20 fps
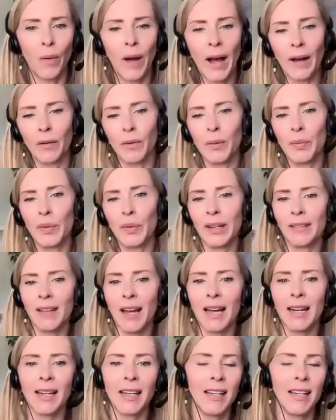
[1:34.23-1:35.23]
how do we bring
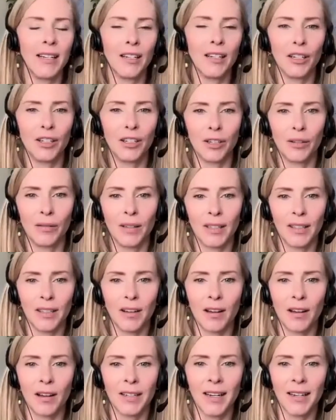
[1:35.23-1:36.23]
that into this
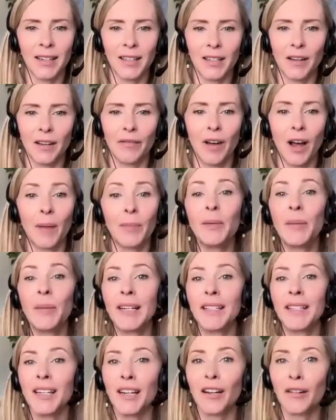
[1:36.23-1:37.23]
context of
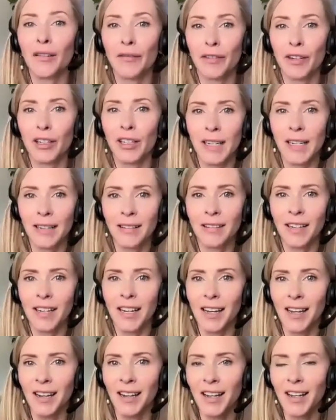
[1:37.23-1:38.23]
optimizing
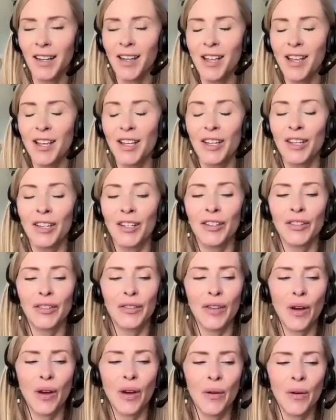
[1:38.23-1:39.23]
fertility?
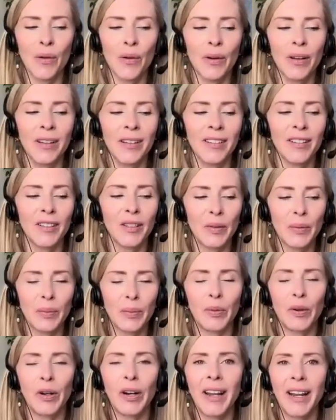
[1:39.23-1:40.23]
So
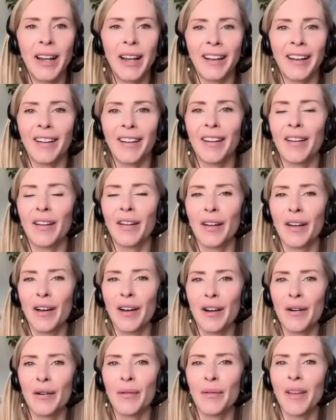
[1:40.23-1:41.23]
spring,
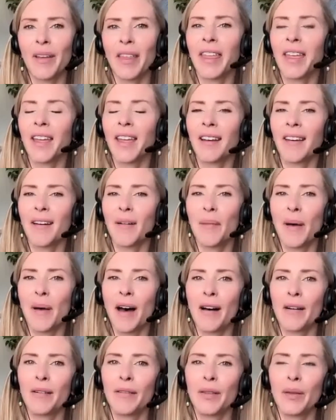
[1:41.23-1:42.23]
we think
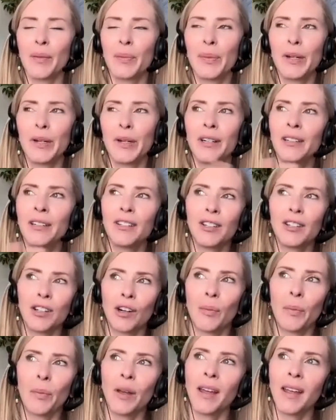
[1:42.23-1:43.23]
about the birds
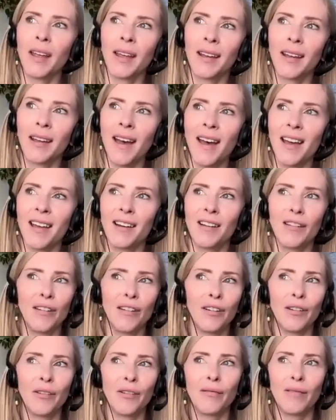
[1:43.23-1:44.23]
chirping and
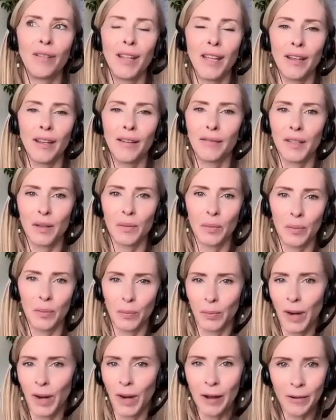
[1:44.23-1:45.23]
new leaves
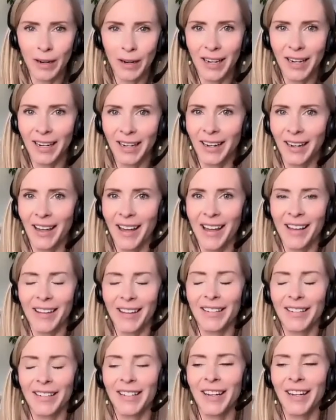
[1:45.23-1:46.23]
sprouting.
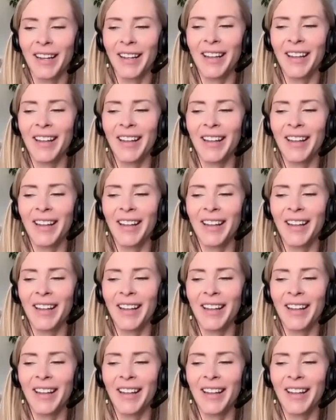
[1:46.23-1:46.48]
And